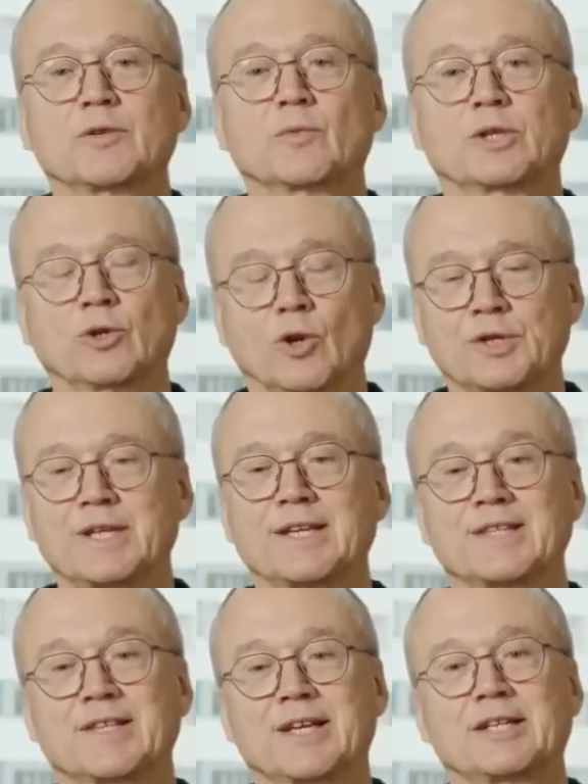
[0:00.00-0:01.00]
it will not
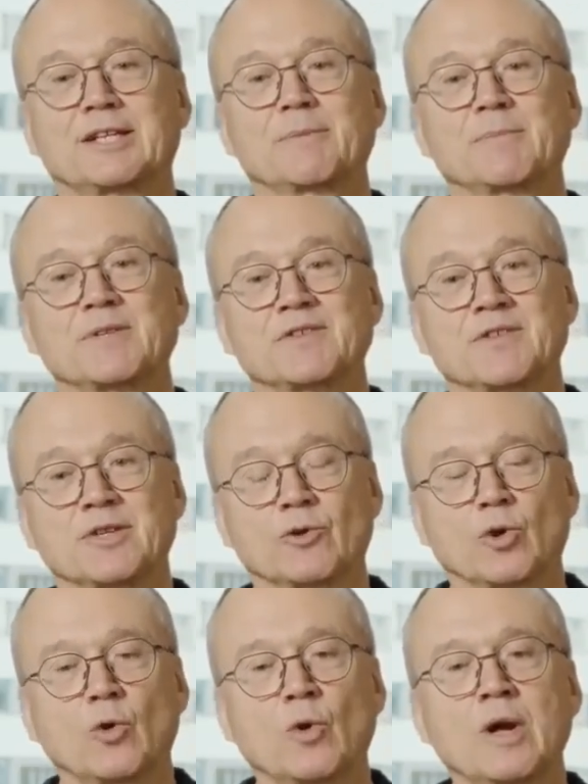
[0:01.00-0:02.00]
exactly be
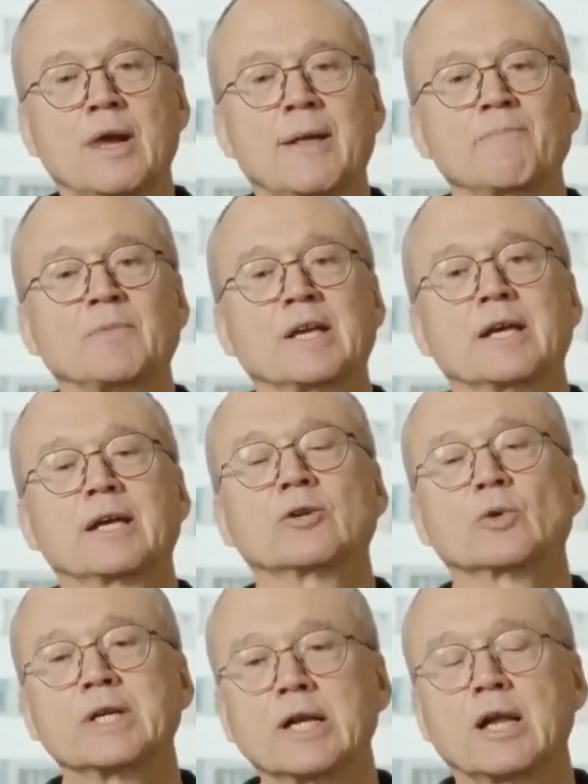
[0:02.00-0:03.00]
zero. In
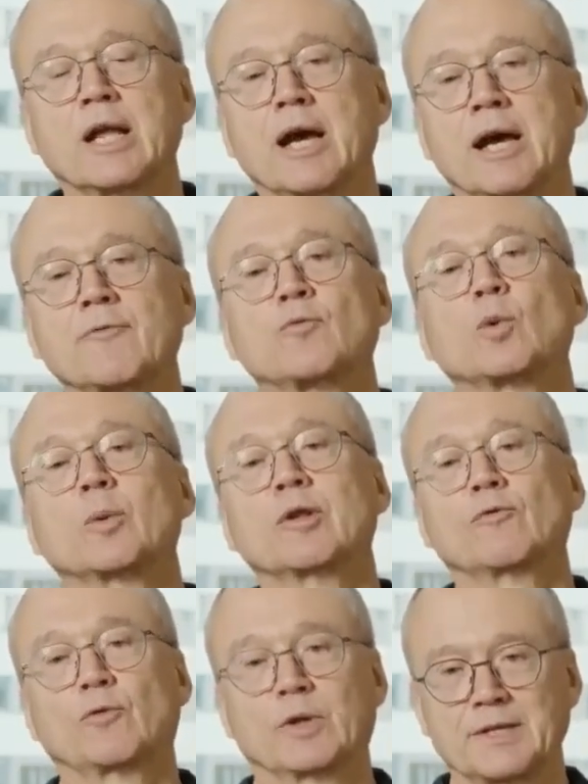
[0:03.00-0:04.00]
real life, we
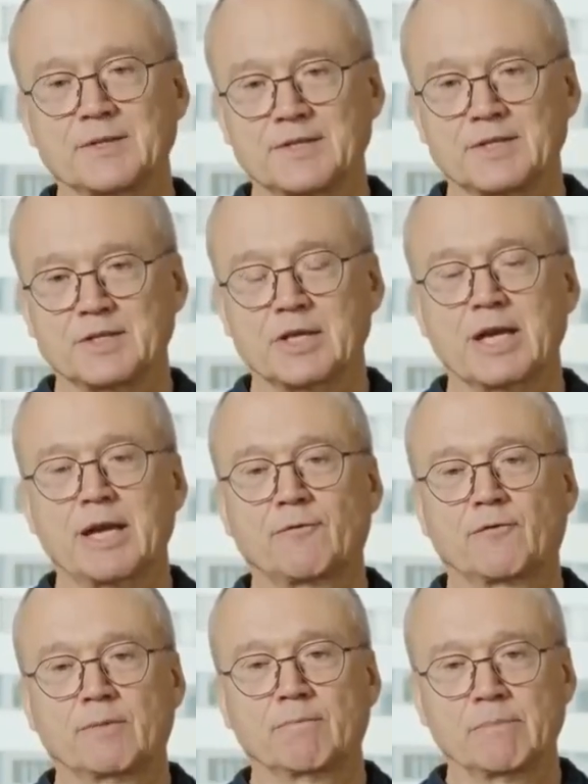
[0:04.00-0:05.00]
will, for instance,
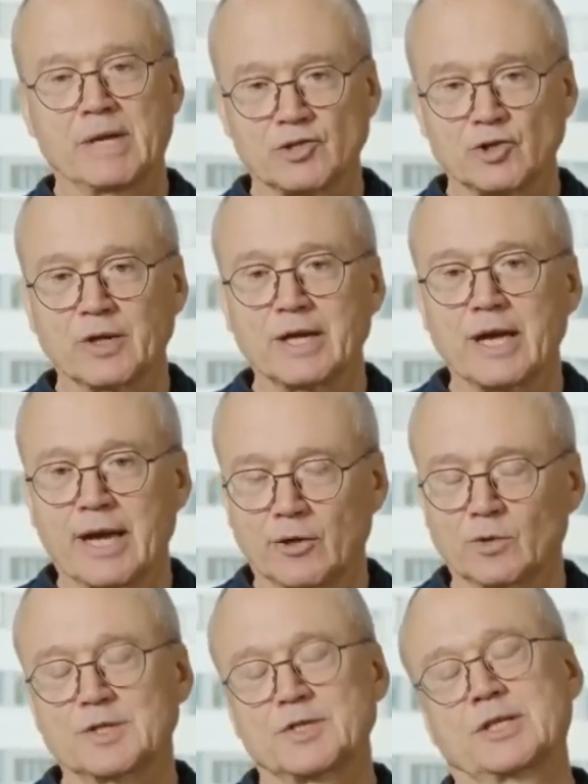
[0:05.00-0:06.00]
have measuring
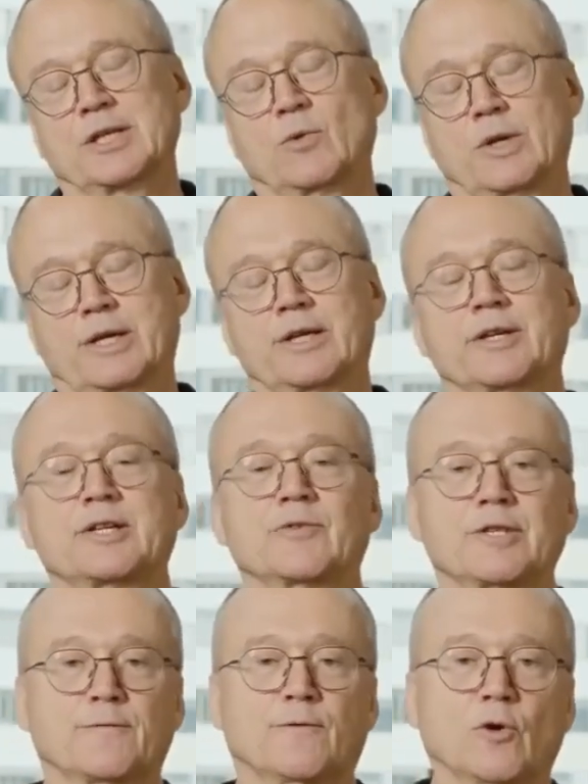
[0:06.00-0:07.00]
errors in our current
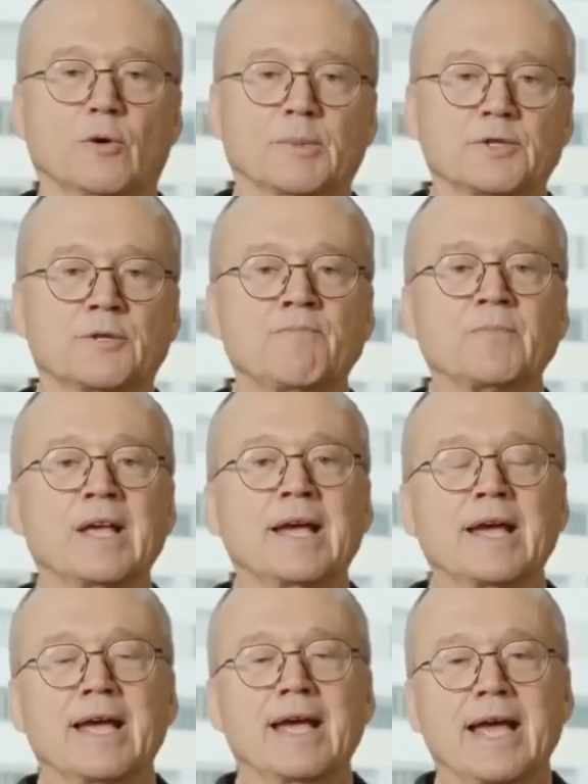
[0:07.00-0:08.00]
transformers.
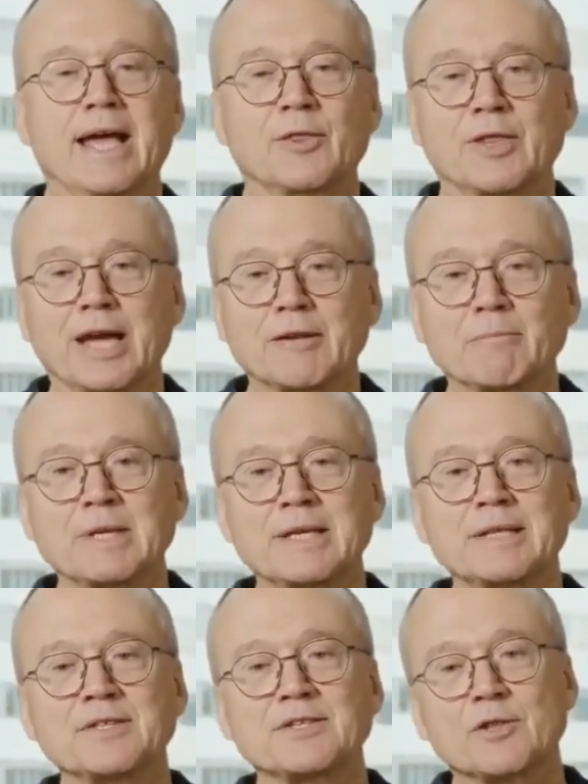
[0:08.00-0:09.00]
And that
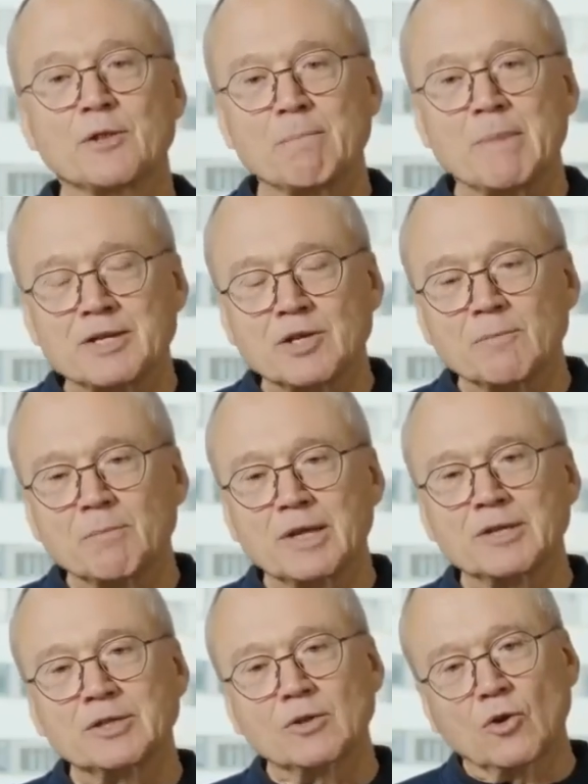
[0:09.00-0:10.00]
means the
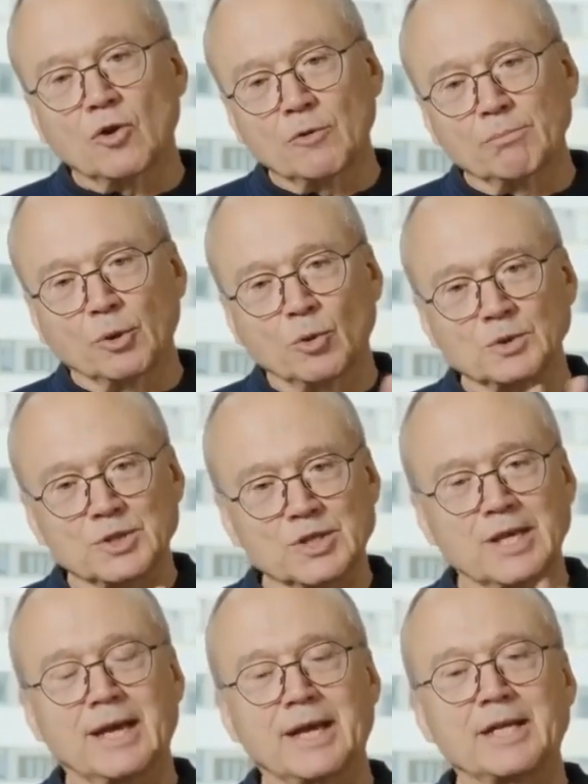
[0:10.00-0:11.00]
measurement on both
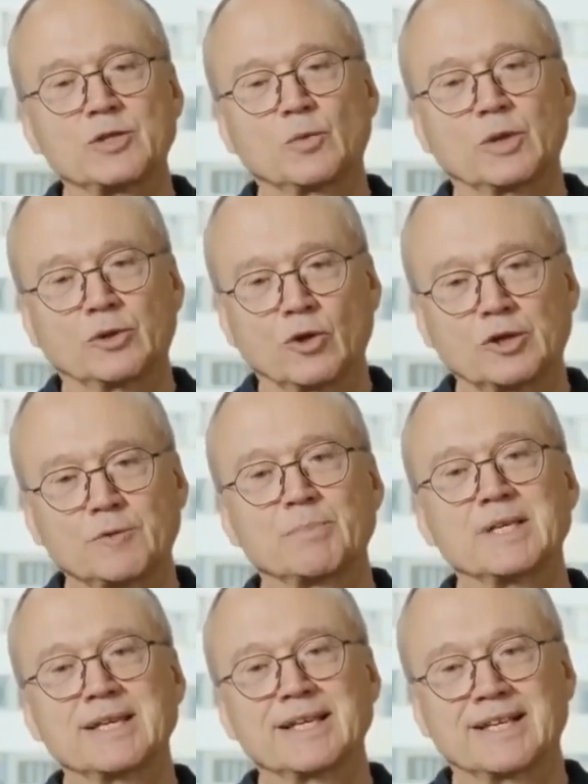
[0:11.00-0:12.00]
sides will not
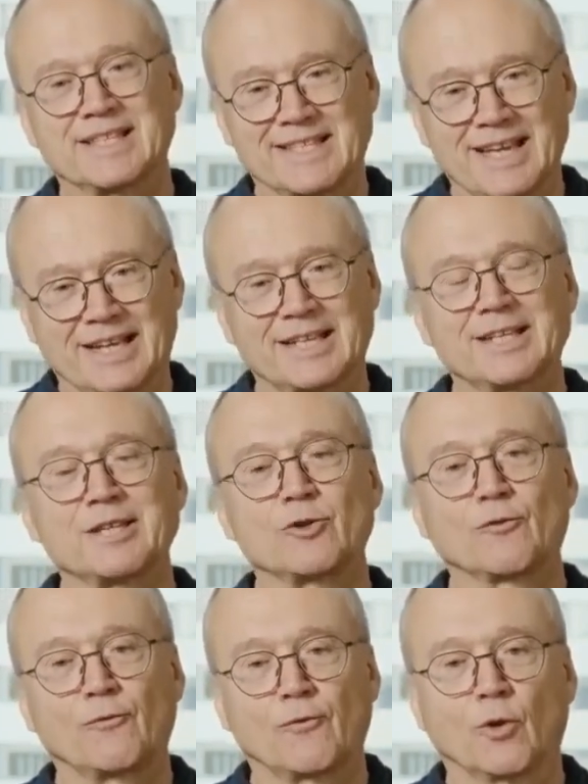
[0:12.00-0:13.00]
be exactly
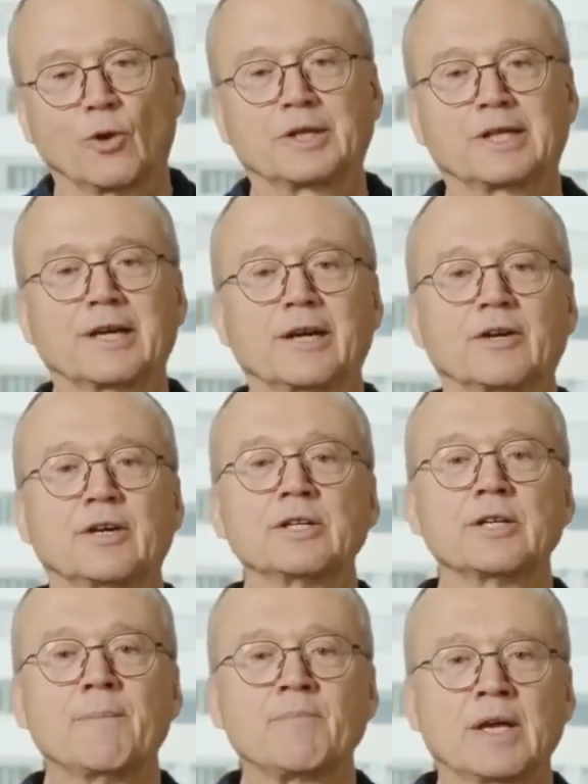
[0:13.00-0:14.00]
the fault
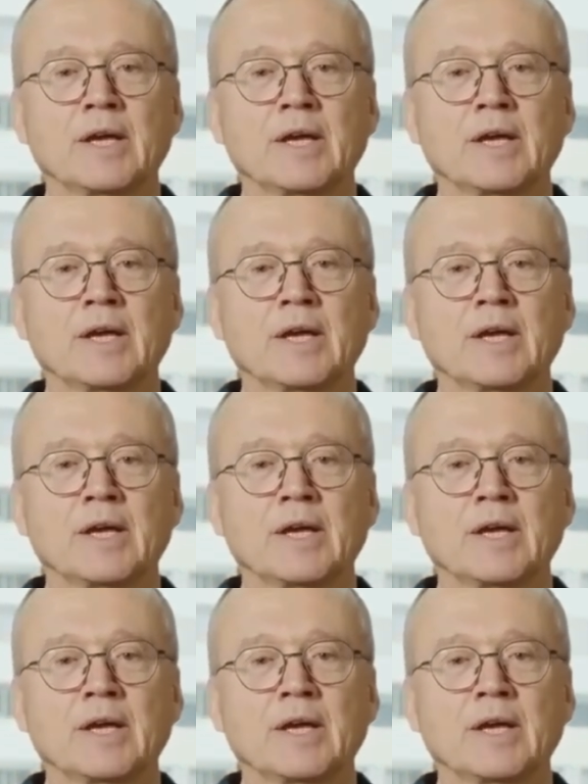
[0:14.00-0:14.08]
current.